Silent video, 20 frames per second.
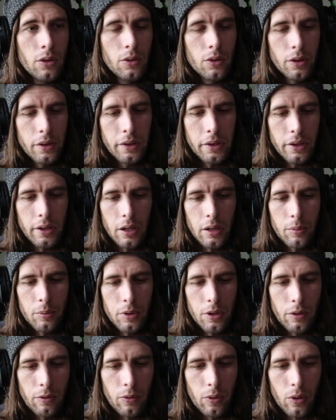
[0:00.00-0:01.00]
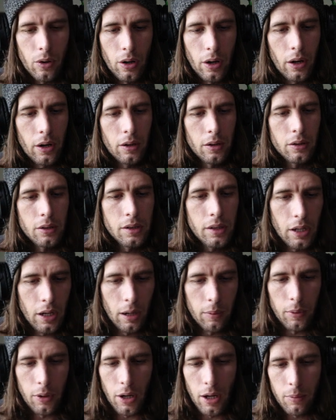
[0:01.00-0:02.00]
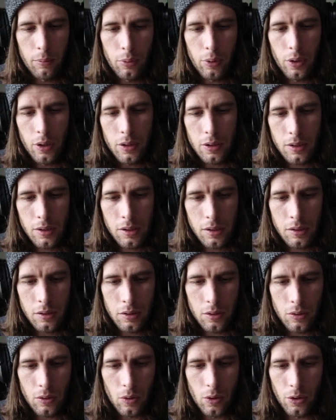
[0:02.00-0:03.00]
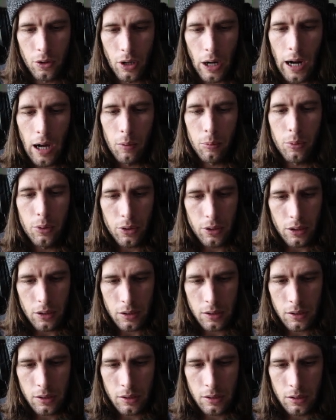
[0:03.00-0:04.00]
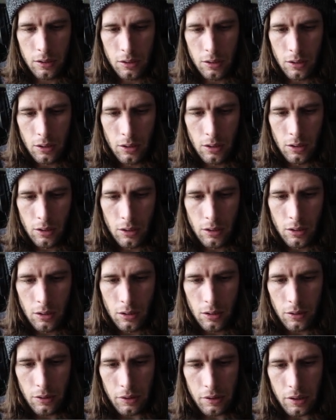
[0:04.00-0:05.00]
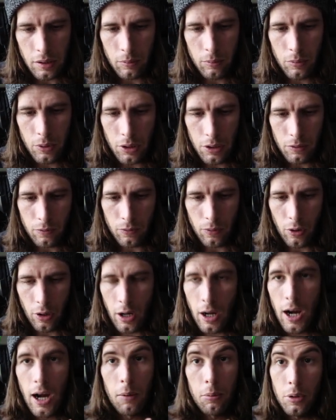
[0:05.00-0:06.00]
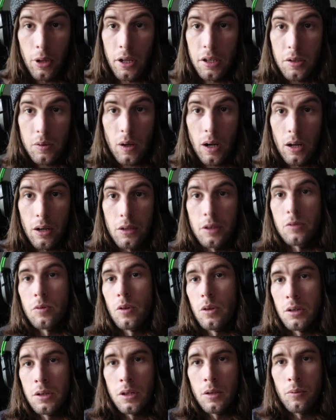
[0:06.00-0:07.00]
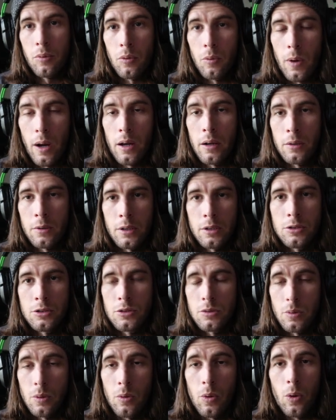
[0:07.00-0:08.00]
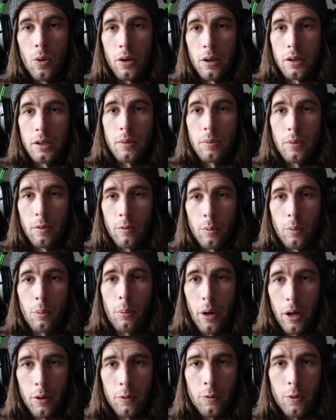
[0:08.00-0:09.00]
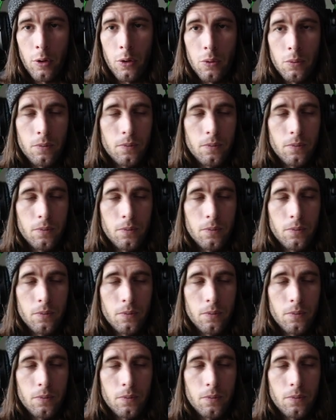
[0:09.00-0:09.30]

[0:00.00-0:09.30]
This is going to be for setting up your inputs or your outputs. This can be for complex routing as well as simple routing, like just recording something from your microphone.